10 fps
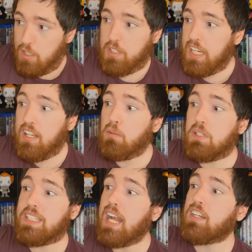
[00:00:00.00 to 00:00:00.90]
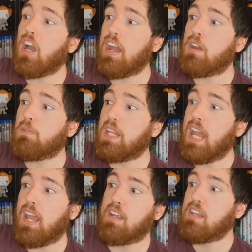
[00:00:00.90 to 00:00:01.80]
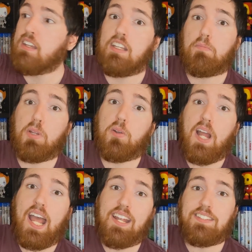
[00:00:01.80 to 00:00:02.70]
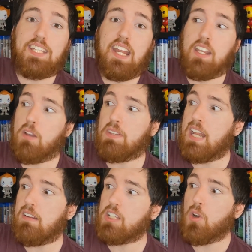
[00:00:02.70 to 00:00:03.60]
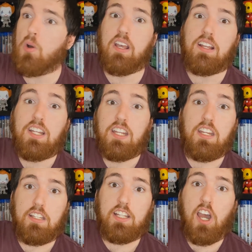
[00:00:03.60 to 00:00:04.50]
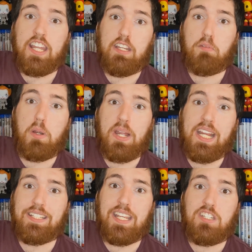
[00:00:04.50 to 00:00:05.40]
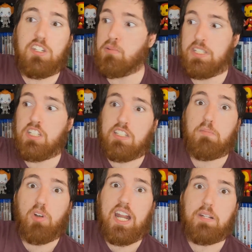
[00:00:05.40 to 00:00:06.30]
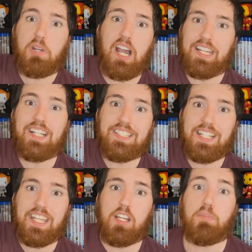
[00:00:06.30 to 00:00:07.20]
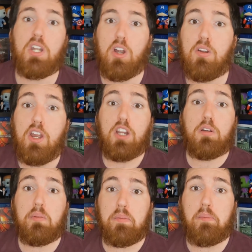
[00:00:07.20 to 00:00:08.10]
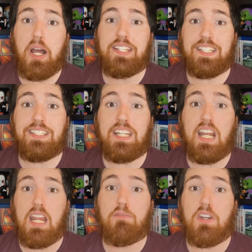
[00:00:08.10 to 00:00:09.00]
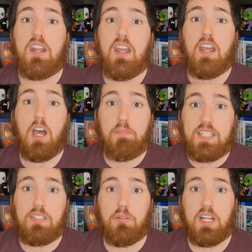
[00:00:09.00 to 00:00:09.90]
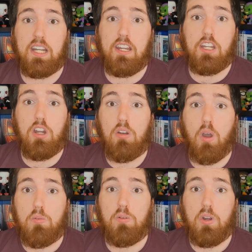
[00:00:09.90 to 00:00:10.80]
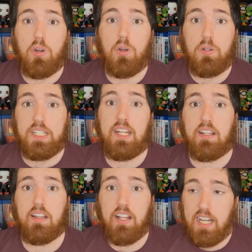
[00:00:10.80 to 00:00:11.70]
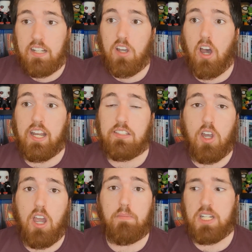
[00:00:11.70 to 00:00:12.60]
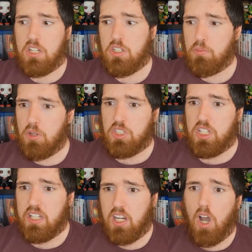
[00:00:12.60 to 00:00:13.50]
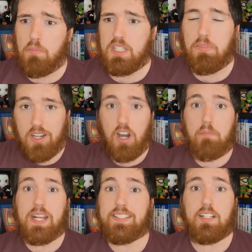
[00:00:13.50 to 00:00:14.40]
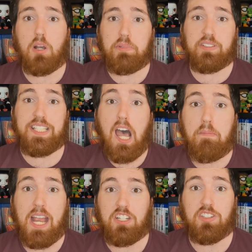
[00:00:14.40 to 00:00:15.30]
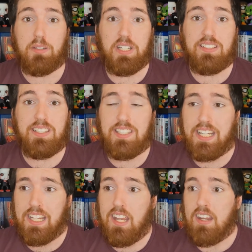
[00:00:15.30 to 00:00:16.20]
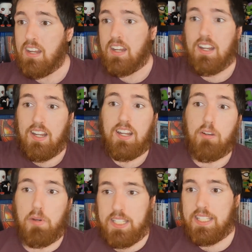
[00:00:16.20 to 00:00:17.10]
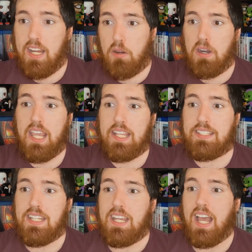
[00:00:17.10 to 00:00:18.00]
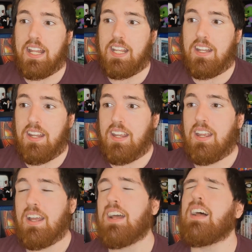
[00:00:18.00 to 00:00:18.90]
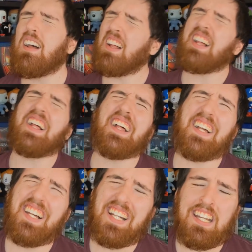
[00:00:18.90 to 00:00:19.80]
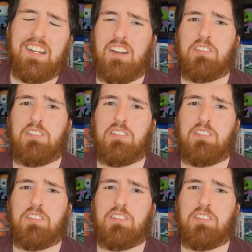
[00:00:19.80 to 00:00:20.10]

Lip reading: the killer was that guy over there in the blue hat standing over there in the corner. The guy that you weren't paying attention to is just some random guy. That's the killer. But no, Criminal Minds isn't even a mystery. You know who did it the entire time, and you're just watching the cops. It kind of makes the cops look dumb, actually, because it's like, we see who it is, and then I don't